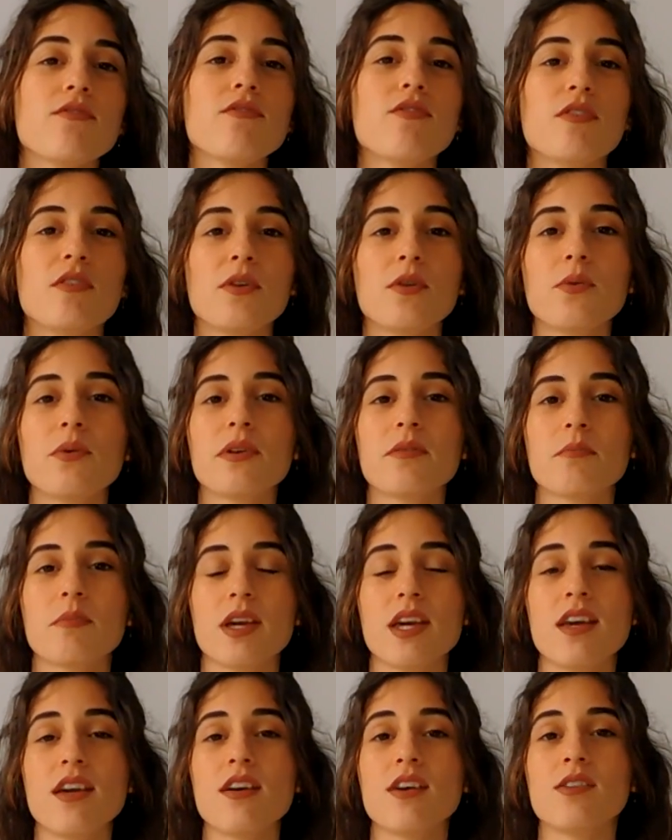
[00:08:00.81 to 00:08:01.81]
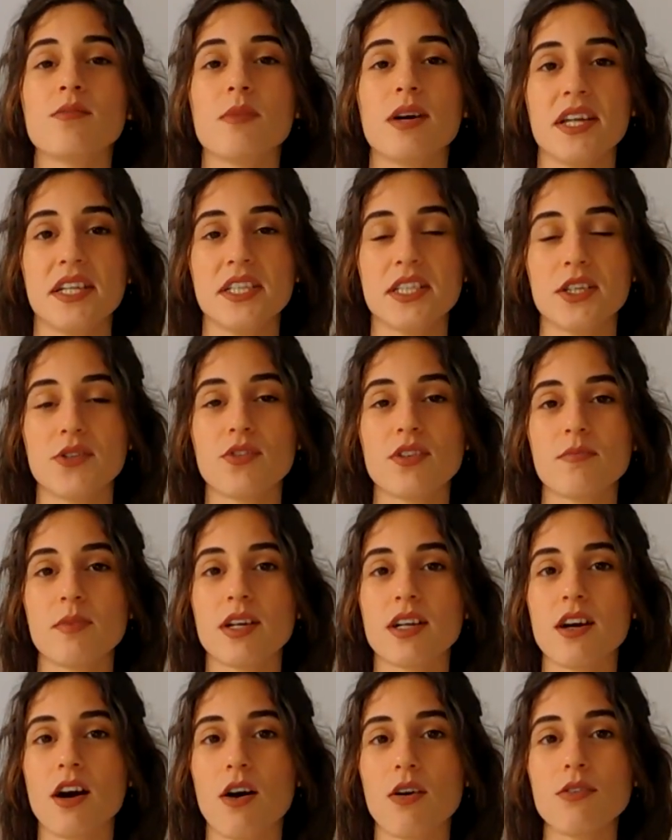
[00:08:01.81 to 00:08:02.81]
You can follow me on my
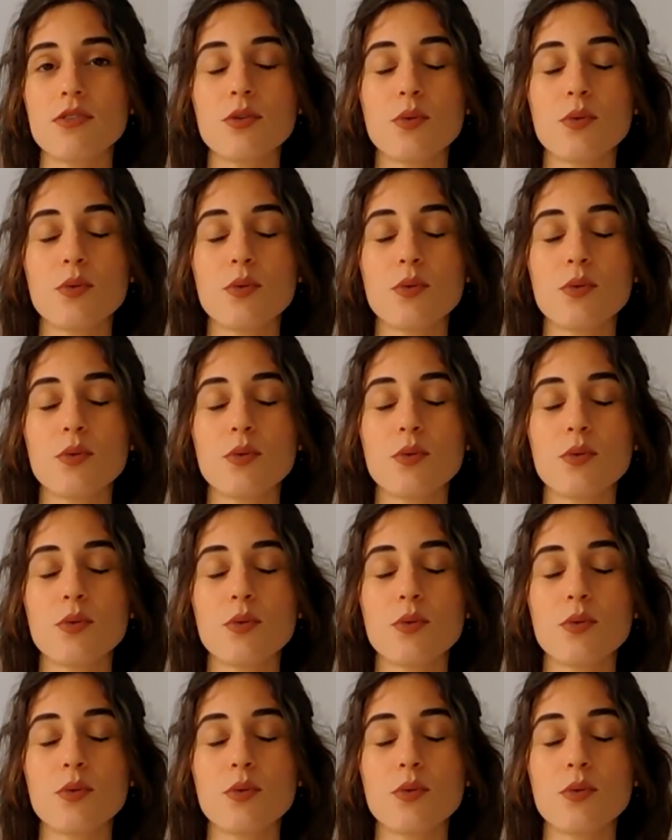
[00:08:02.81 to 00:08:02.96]
Instagram